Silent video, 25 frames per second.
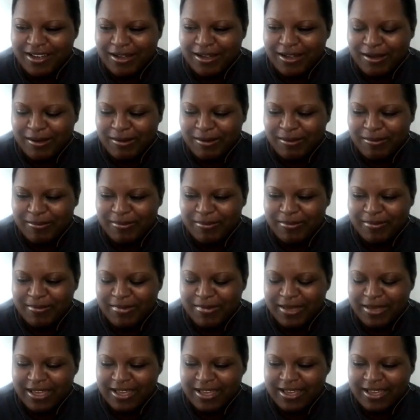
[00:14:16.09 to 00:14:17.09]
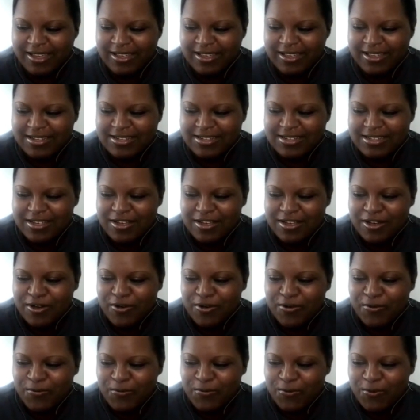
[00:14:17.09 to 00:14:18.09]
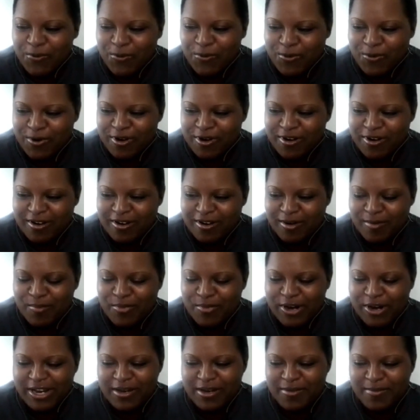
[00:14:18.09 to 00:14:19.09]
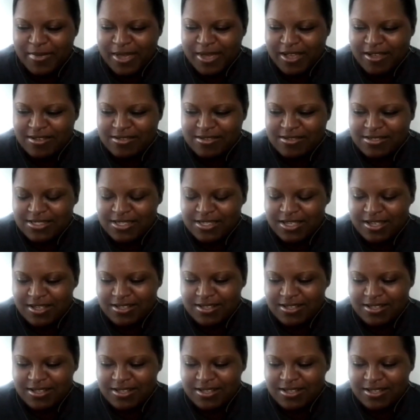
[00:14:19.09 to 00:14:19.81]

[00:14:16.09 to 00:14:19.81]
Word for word: And for Brandi Mau's